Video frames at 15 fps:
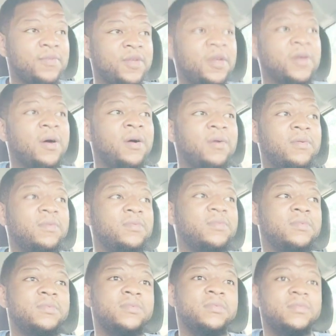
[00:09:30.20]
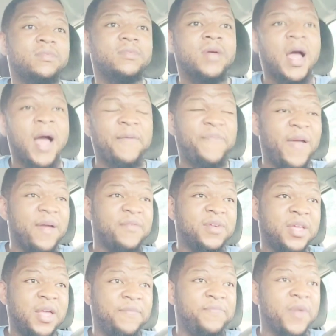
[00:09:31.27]
You know, I favor
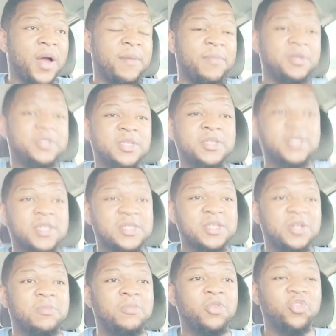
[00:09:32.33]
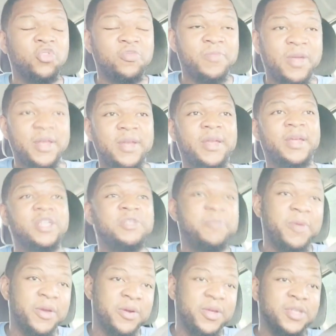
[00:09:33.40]
Keith Thurman just because of the movement and the
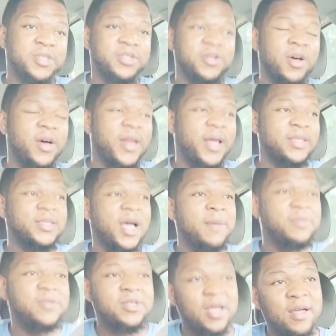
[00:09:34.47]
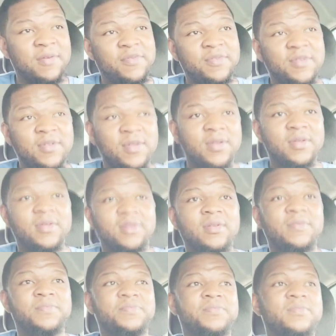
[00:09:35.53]
experience and all that type of stuff,
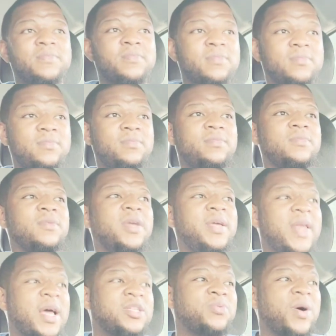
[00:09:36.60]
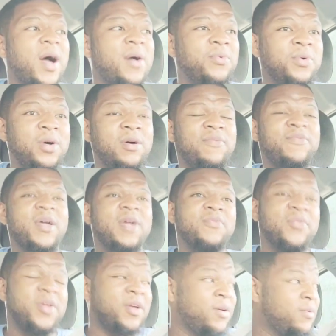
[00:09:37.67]
and that's why I would
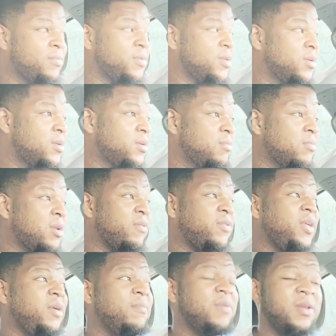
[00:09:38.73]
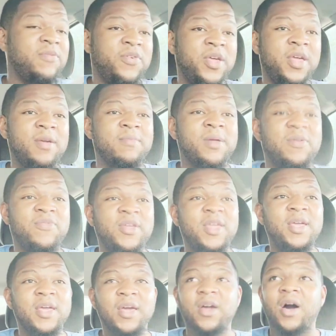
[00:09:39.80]
favor him. But if he, but if he, but if
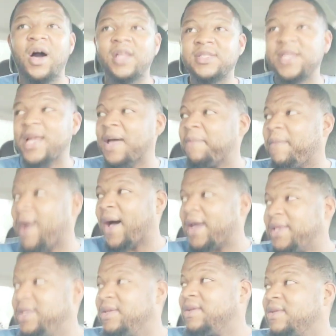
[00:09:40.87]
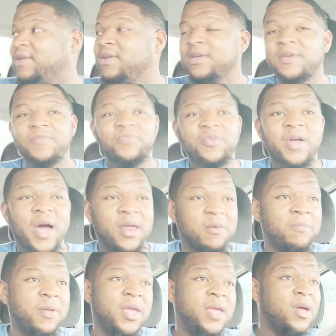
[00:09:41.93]
he get caught to that body,
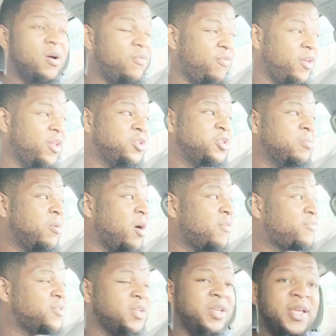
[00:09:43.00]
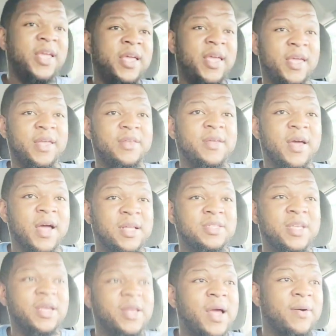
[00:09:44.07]
Conor Benn gonna finish him off to the head. I
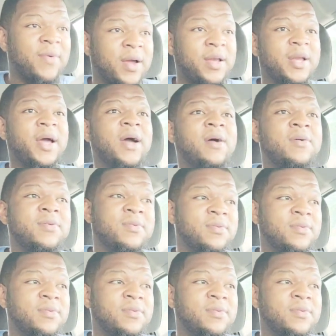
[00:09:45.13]
tell you that right now.